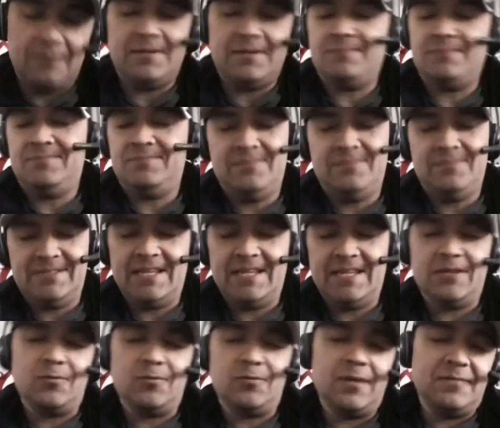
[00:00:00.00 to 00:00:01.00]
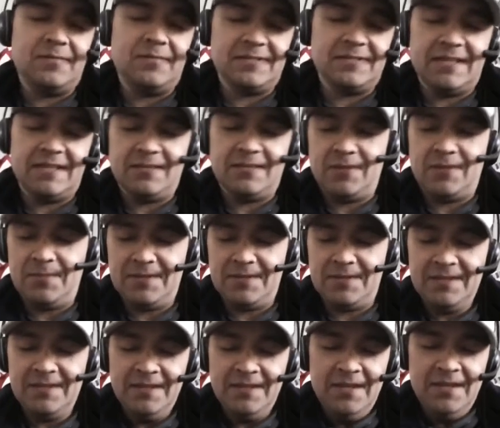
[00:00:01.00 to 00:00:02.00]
Oh, not San Diego Wave is anyway, but